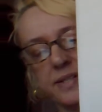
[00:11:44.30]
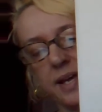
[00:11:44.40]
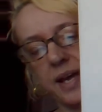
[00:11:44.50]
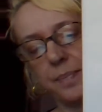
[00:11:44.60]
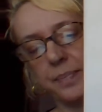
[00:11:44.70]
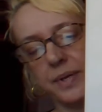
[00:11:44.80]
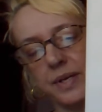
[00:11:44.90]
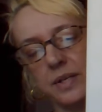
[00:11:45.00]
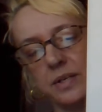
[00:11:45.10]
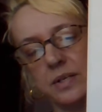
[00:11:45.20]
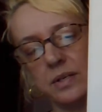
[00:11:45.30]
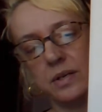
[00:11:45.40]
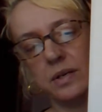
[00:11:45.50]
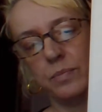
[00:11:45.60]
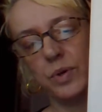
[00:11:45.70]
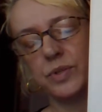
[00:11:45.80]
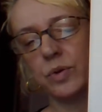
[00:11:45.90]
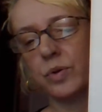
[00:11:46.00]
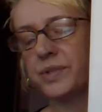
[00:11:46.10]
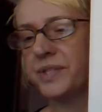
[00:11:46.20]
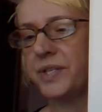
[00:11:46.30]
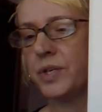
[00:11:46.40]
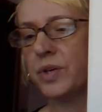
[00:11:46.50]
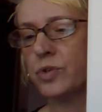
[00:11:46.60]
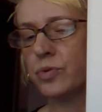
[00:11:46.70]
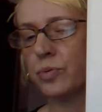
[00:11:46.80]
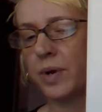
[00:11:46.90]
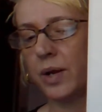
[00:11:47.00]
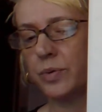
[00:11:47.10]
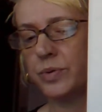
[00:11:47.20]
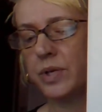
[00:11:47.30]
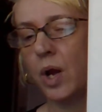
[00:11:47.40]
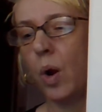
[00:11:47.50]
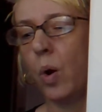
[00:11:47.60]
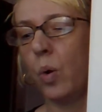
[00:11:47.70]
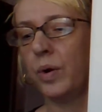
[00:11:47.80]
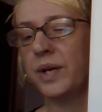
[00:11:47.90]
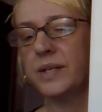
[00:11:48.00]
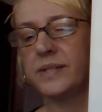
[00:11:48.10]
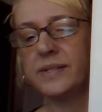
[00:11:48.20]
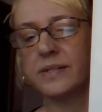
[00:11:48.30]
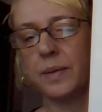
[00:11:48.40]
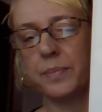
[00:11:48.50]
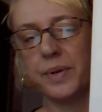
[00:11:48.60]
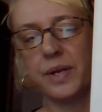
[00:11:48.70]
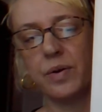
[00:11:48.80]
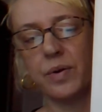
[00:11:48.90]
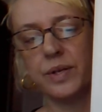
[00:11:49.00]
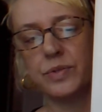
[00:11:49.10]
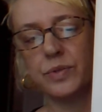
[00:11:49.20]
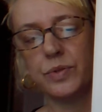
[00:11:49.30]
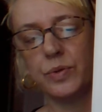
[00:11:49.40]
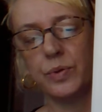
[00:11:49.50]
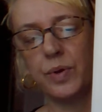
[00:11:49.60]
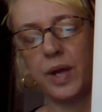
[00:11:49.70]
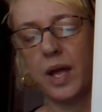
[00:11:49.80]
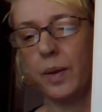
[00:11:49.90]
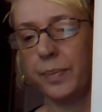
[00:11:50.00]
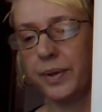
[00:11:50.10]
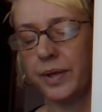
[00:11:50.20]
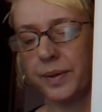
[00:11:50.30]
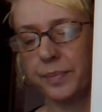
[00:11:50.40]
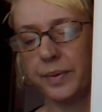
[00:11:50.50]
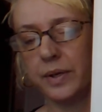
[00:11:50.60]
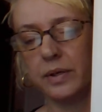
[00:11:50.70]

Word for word: happened. Boys and girls, is he going to drown, or is somebody going to help him?